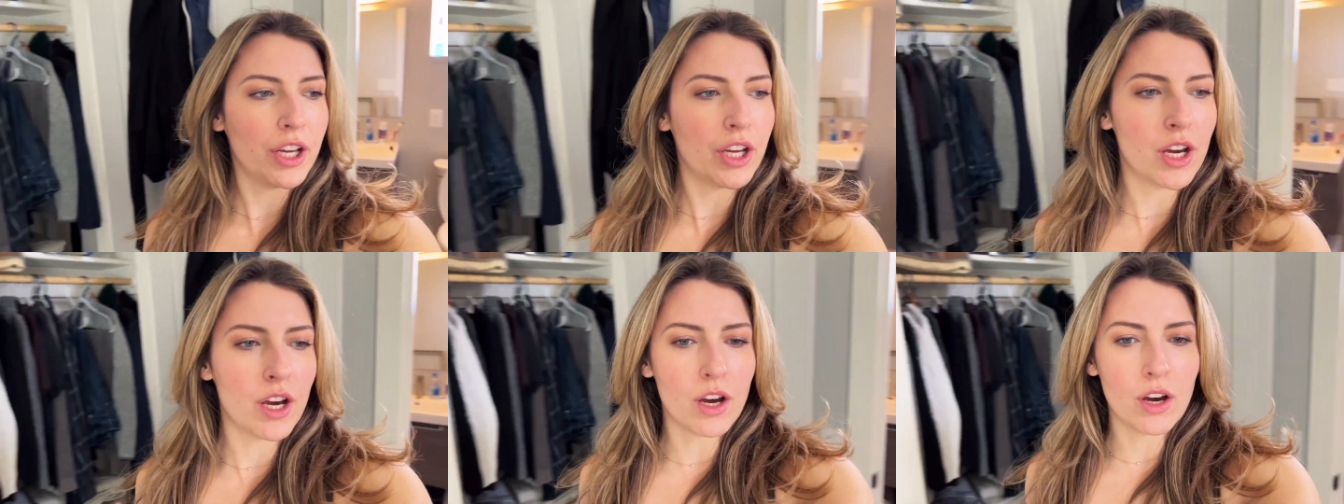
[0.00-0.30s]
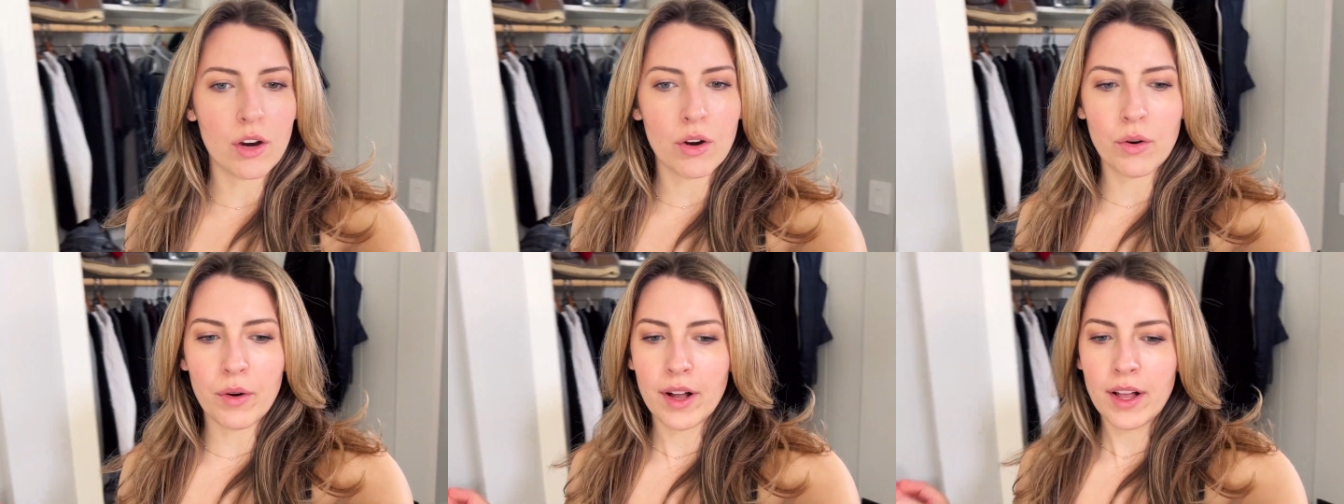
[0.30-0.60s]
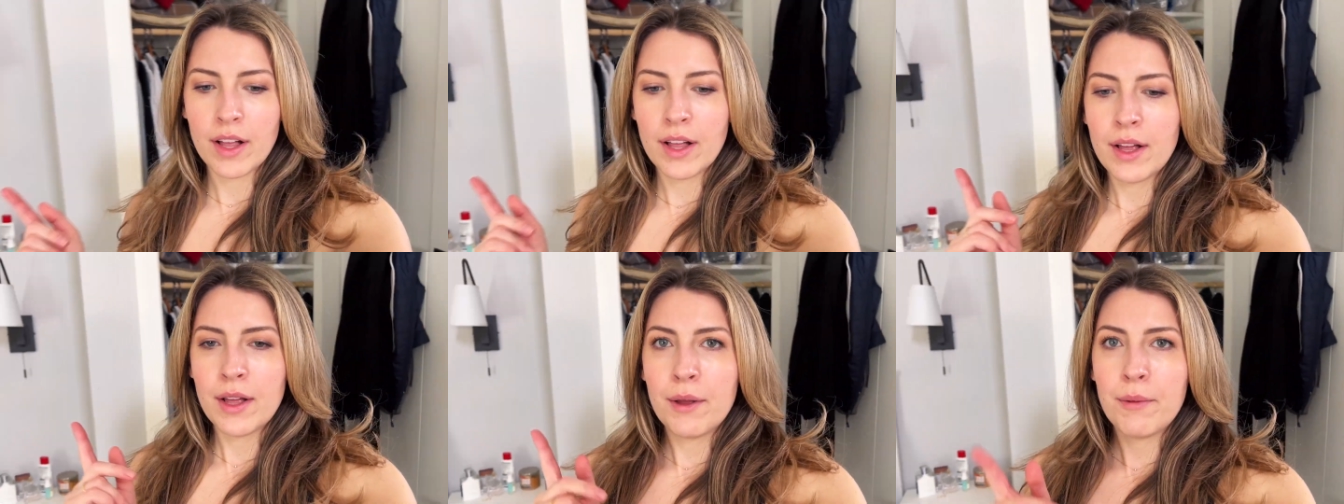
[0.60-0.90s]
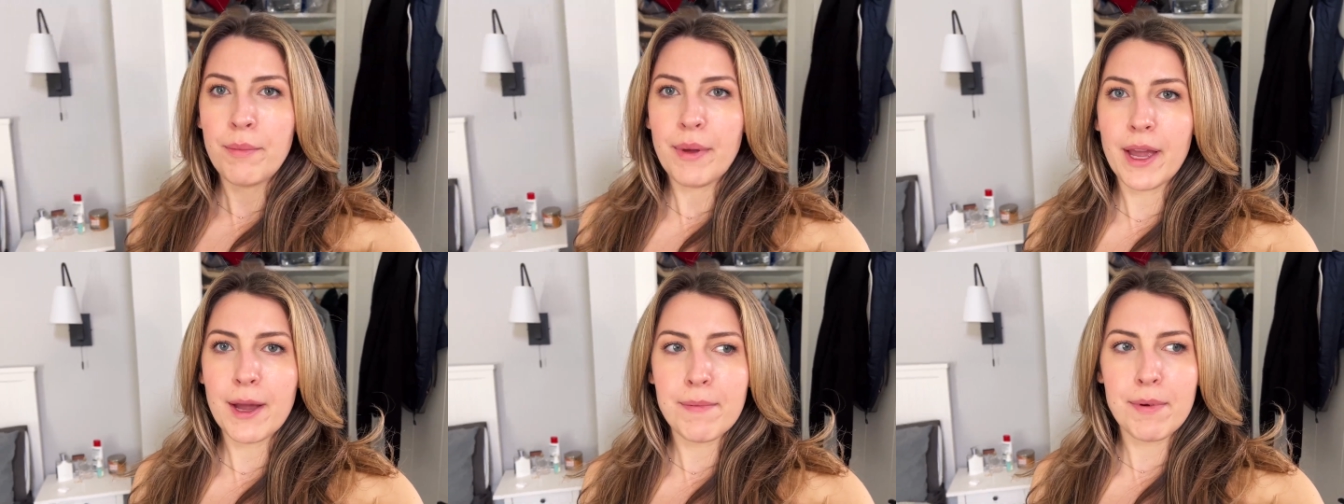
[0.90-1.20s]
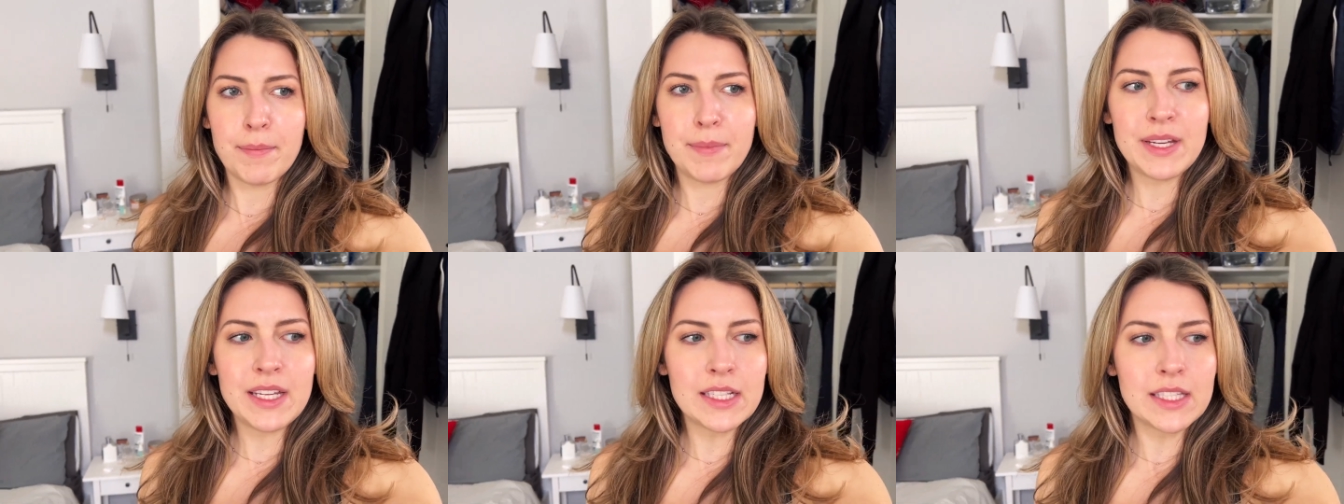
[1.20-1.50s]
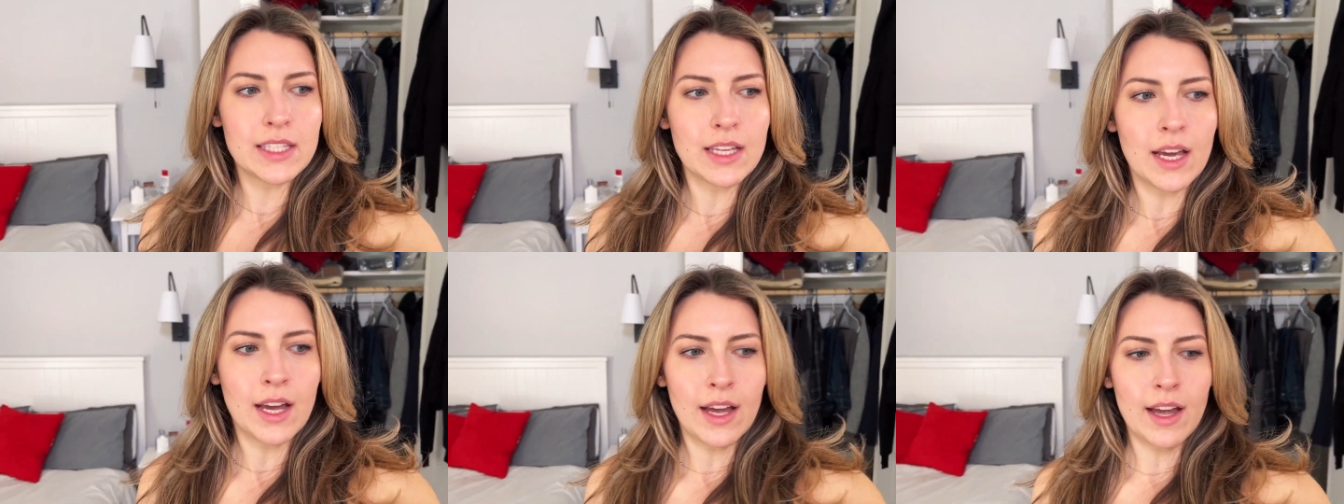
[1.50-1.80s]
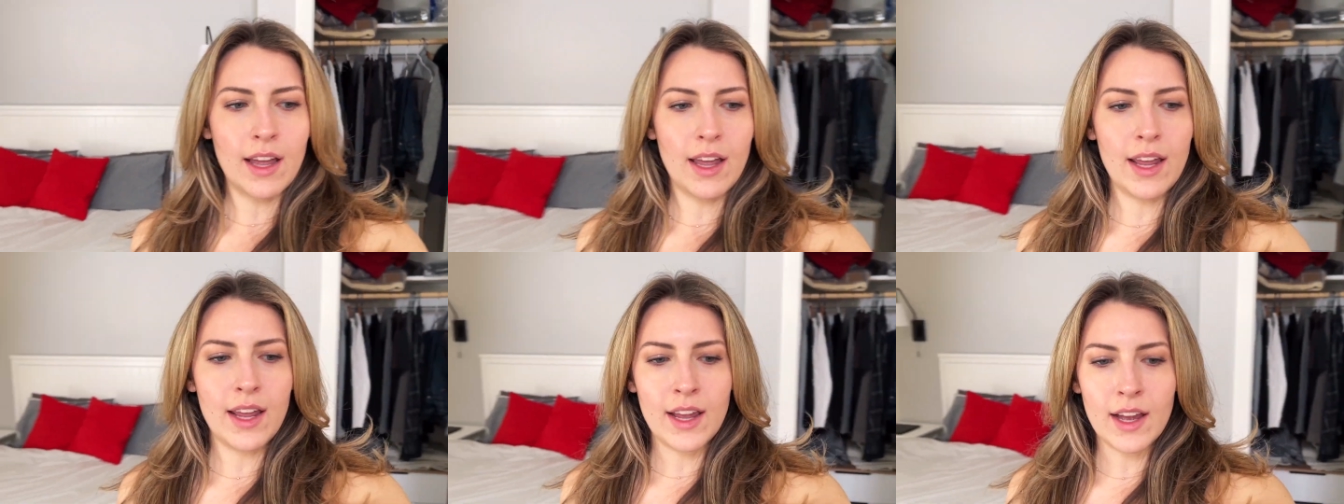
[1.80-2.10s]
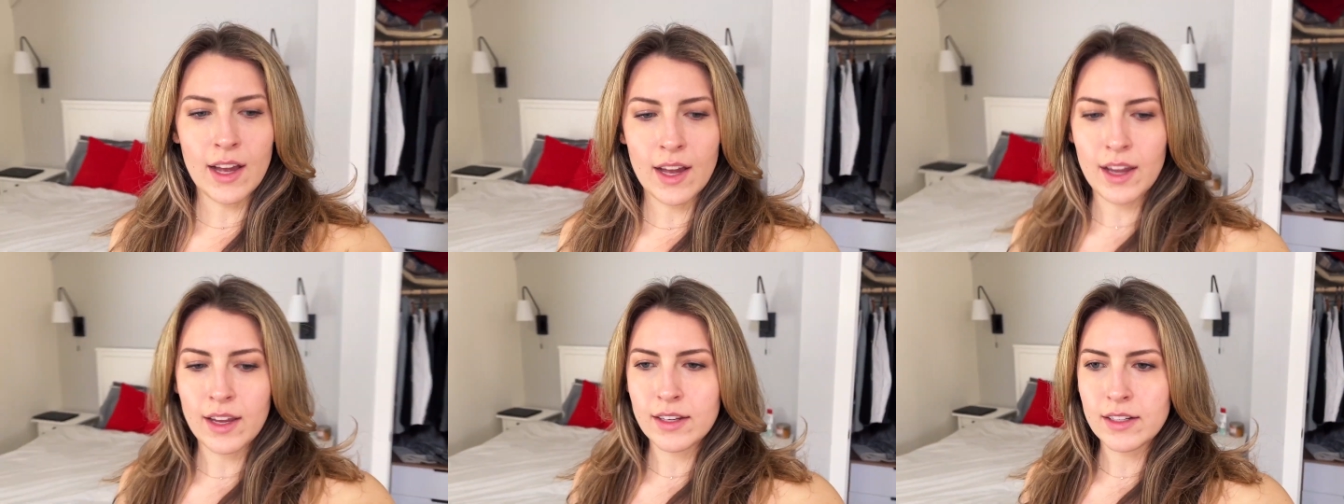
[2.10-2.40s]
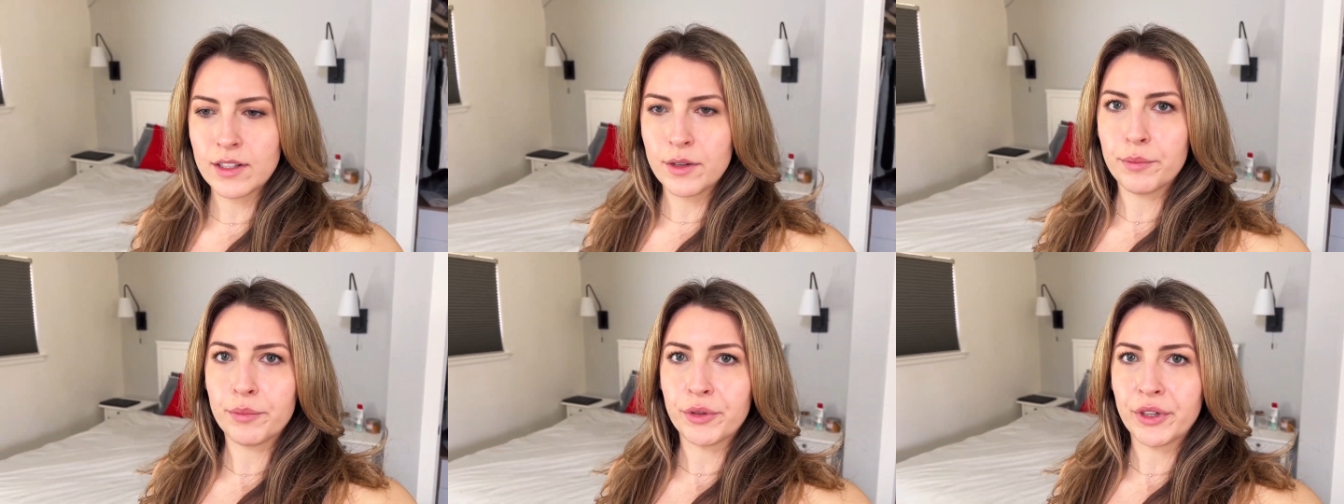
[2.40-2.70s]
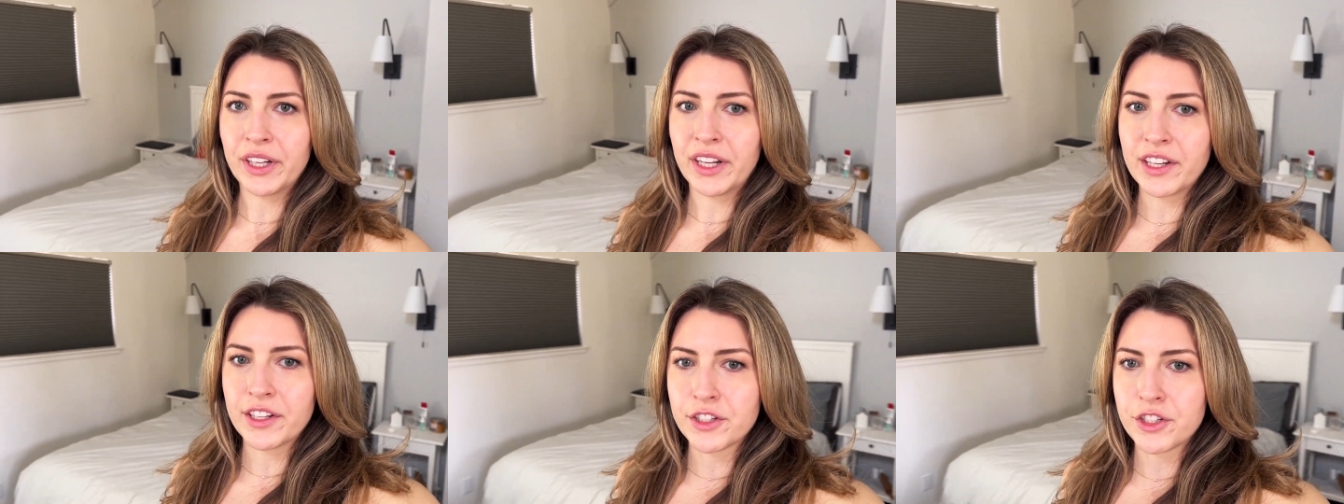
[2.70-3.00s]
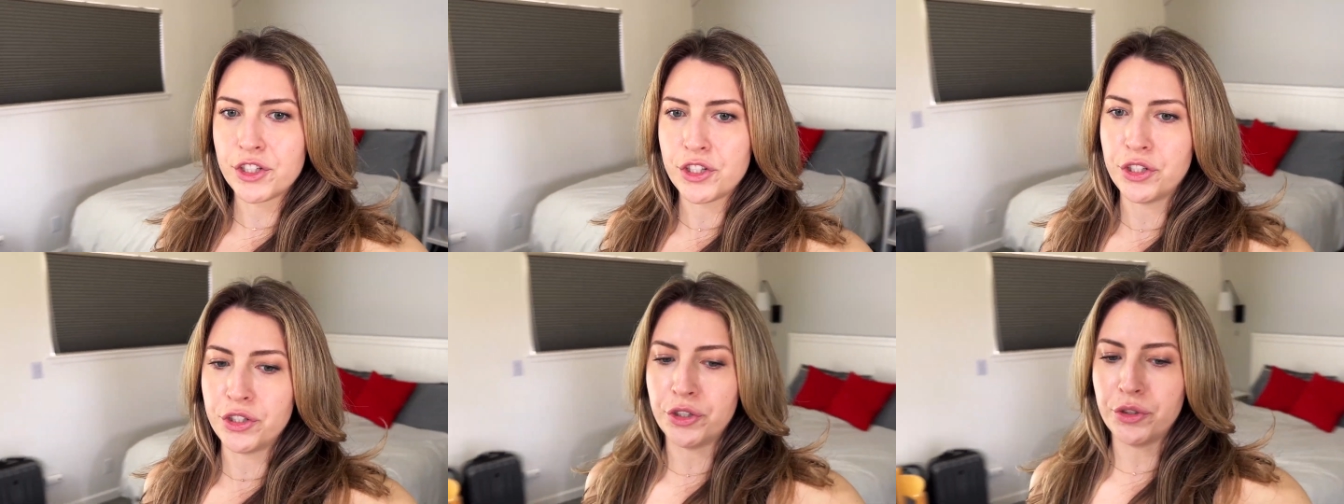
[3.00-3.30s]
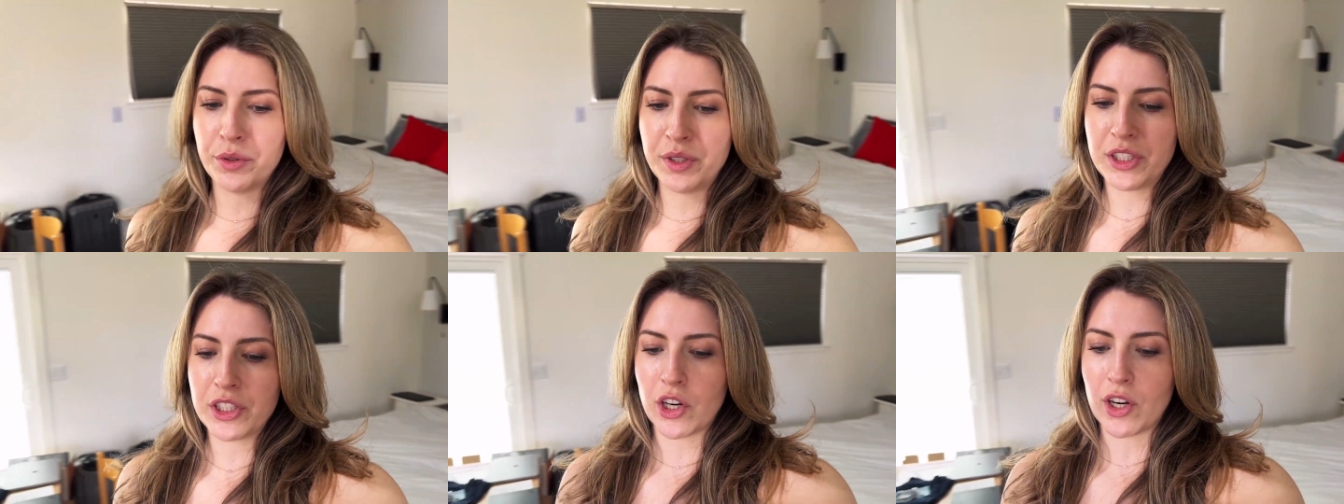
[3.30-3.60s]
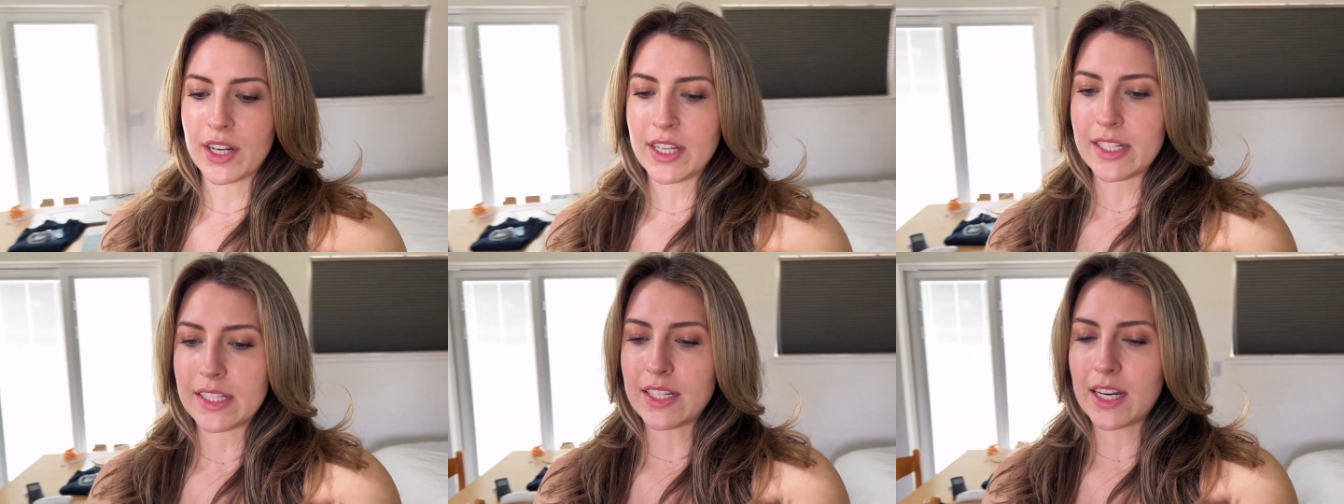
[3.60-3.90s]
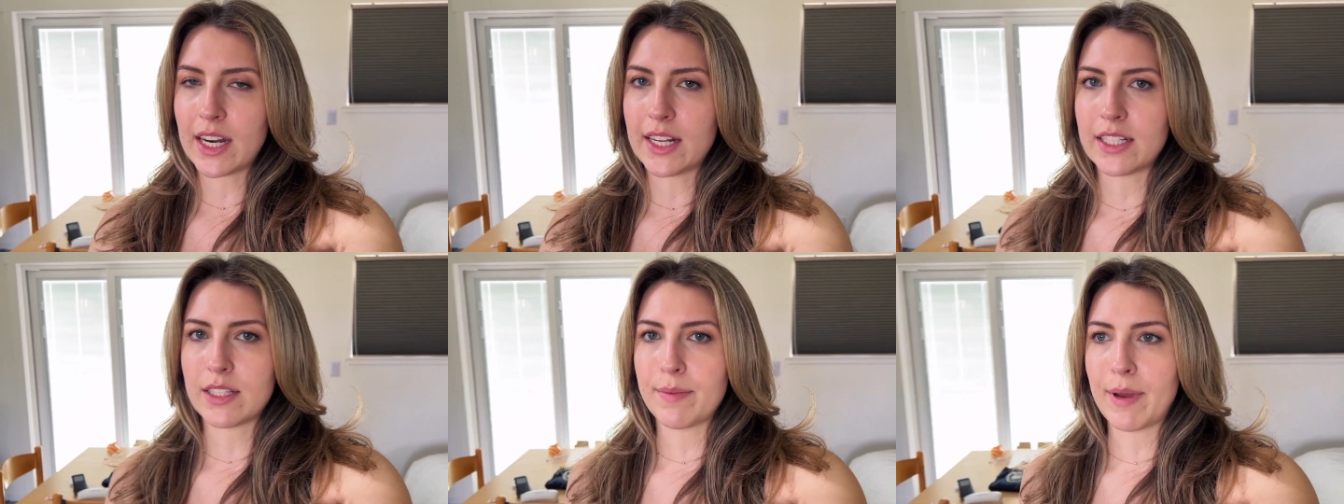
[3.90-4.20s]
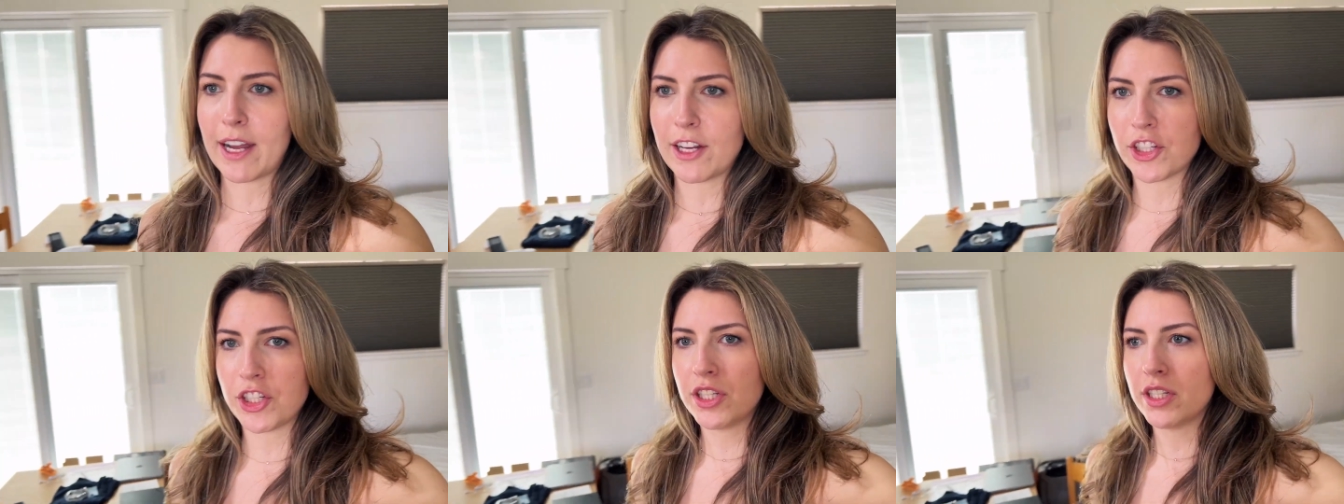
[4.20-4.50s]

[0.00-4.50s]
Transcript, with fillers: go pick up a pizza and bring it to Donnie's tennis match.